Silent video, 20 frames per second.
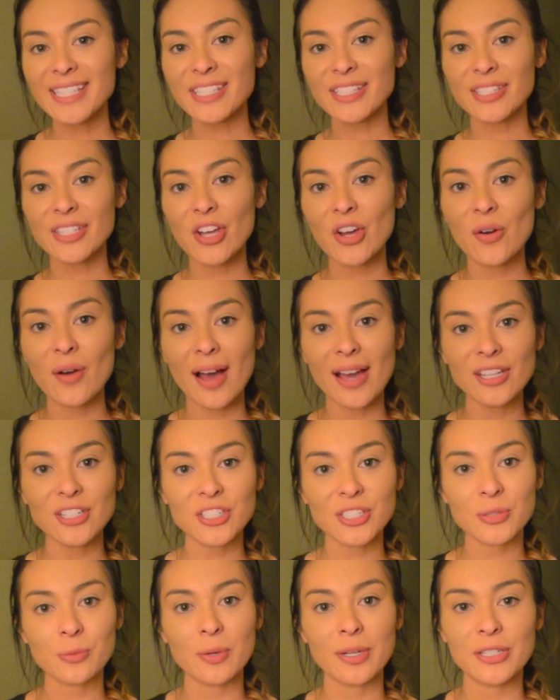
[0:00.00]
So I
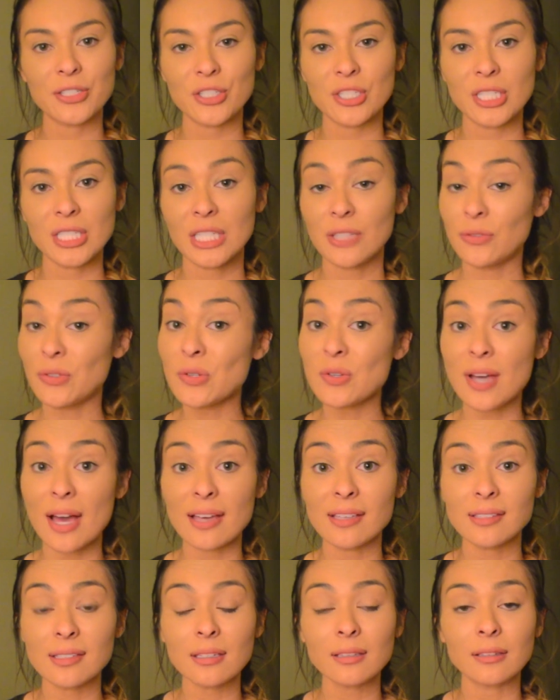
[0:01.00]
just wanted to give you
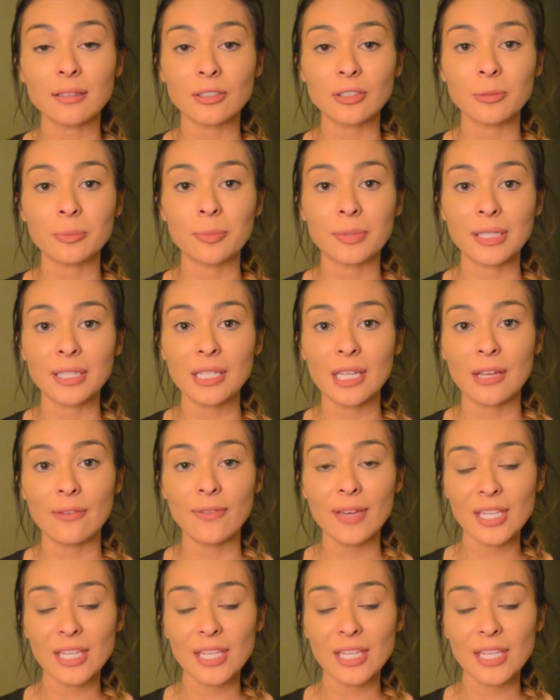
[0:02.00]
guys a little bit of